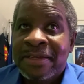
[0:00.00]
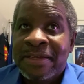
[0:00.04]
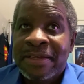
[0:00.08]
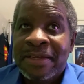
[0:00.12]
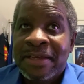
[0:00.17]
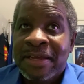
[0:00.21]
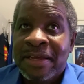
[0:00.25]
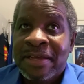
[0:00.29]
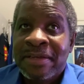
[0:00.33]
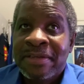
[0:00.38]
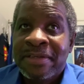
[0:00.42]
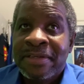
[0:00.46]

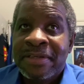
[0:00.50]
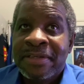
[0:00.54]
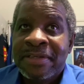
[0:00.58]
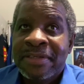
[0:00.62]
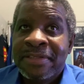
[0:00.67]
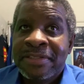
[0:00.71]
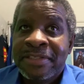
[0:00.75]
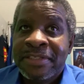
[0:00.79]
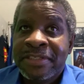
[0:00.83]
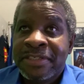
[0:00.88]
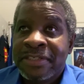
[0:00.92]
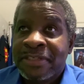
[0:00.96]
Yeah,
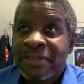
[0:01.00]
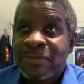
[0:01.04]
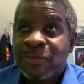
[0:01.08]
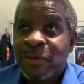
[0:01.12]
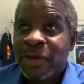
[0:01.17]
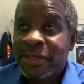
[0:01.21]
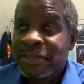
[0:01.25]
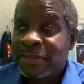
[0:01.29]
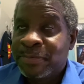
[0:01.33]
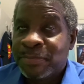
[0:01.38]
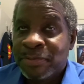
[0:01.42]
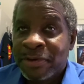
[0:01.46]
she's a
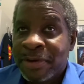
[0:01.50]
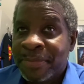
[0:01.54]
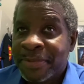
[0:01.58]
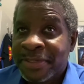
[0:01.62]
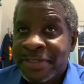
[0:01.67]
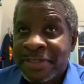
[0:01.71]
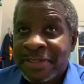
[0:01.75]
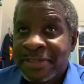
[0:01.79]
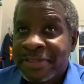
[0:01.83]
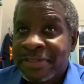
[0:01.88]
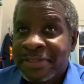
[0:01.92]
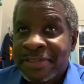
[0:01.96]
white
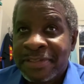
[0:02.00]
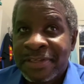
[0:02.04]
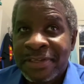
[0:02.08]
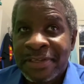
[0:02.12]
supremacist, and she,